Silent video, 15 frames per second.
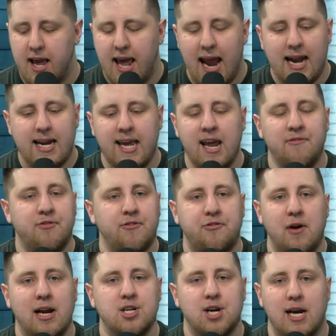And again, for
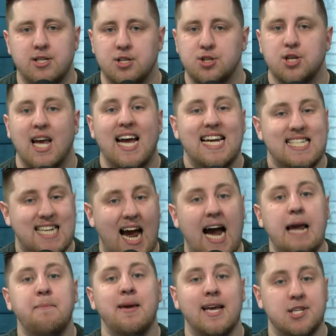franchises,
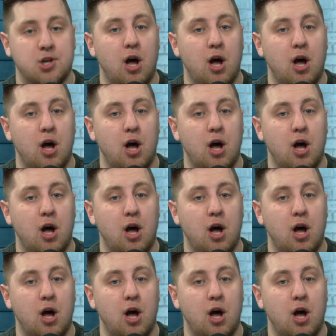timing is